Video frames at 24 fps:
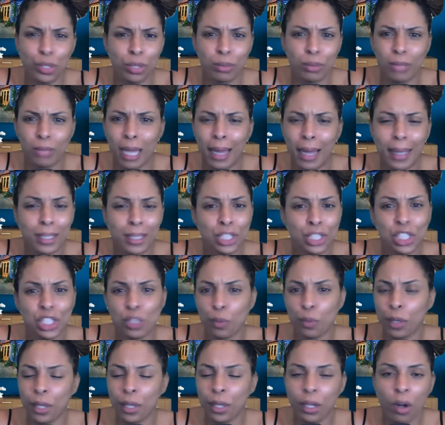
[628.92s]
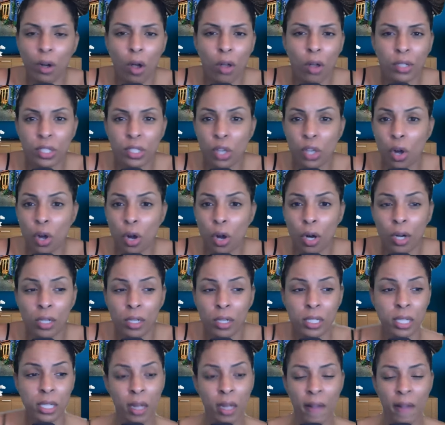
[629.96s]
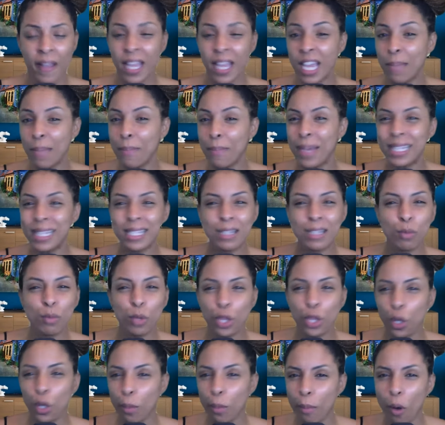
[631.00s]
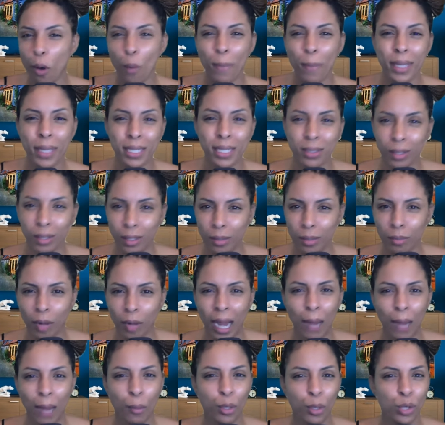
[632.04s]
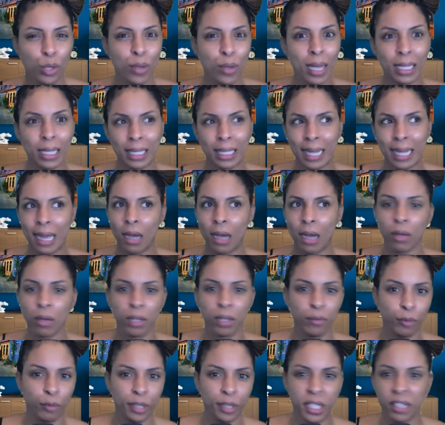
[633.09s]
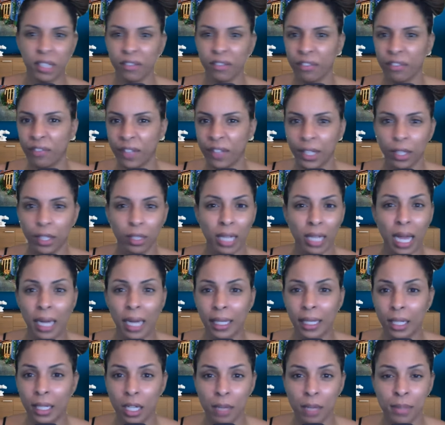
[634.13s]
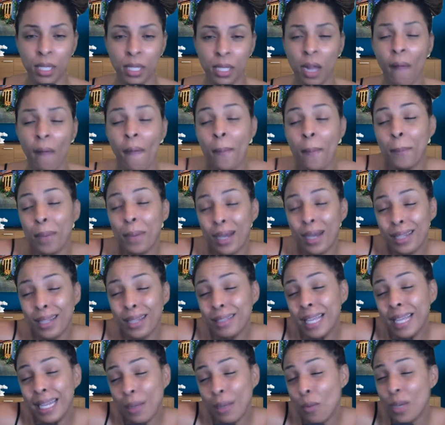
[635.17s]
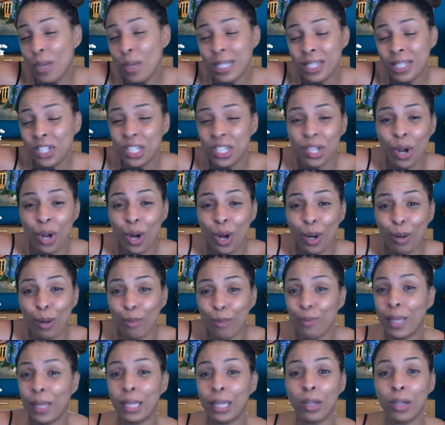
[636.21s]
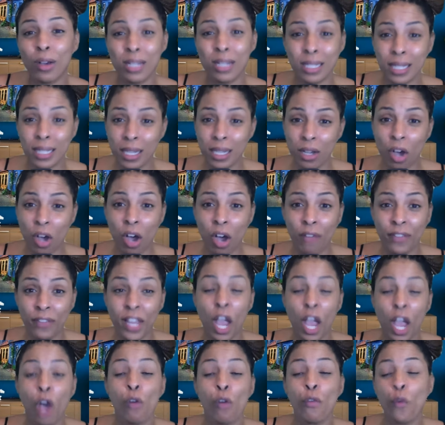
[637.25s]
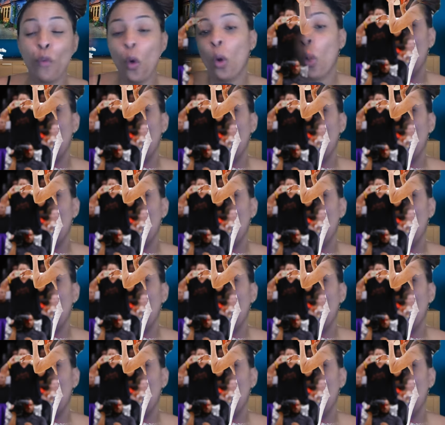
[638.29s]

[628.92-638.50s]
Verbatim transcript: Like, she's one of their all-stars. It messes with your momentum, right? Where you got to now con- reconfigure lineups. But, and it wasn't just her. They lost Nia Coffey for